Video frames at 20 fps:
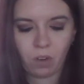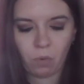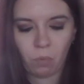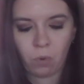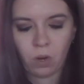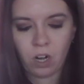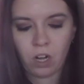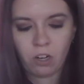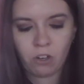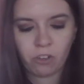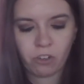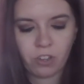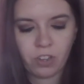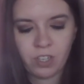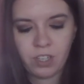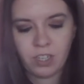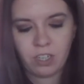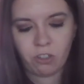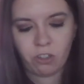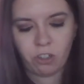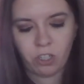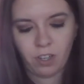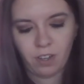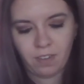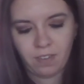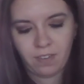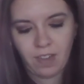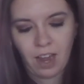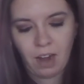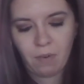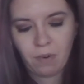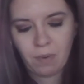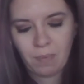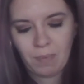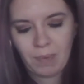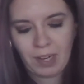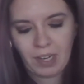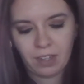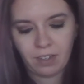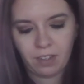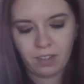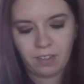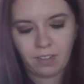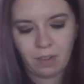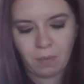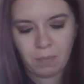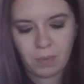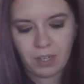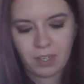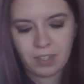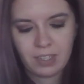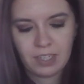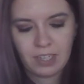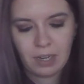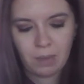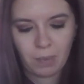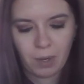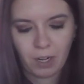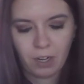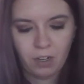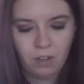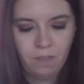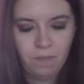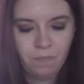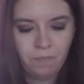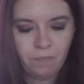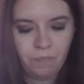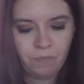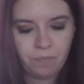wash the dishes. That would make somebody's day better.